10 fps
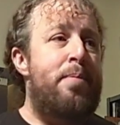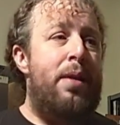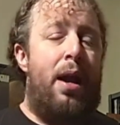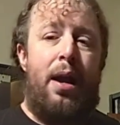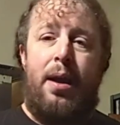
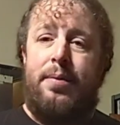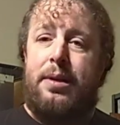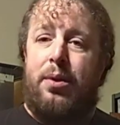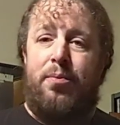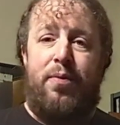
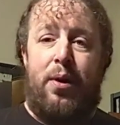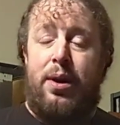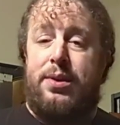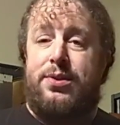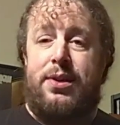
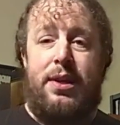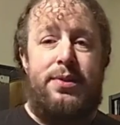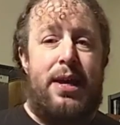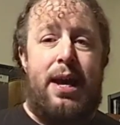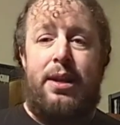Various
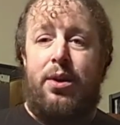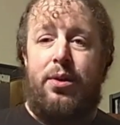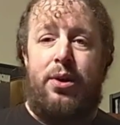things on here